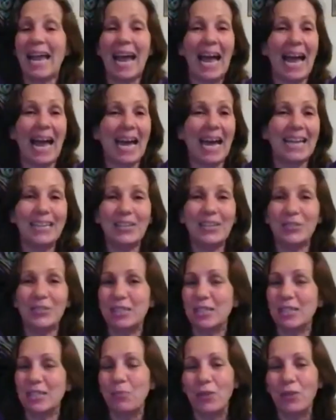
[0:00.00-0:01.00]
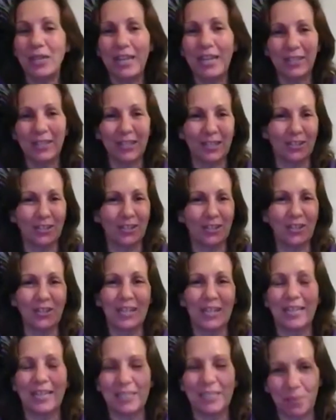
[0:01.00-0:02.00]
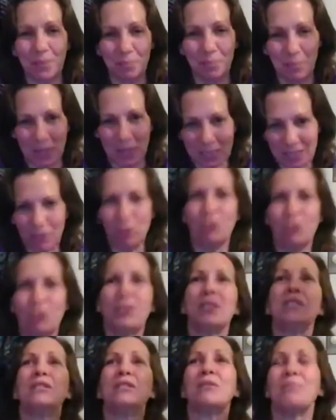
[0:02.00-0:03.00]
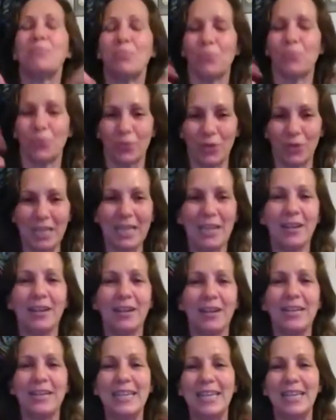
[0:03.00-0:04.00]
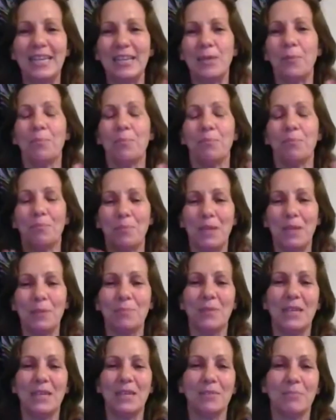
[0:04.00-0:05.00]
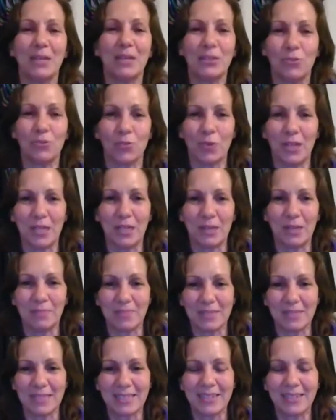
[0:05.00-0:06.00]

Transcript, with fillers: I know someone out there good has some messages. Bring it on in. Meet me in my dreams.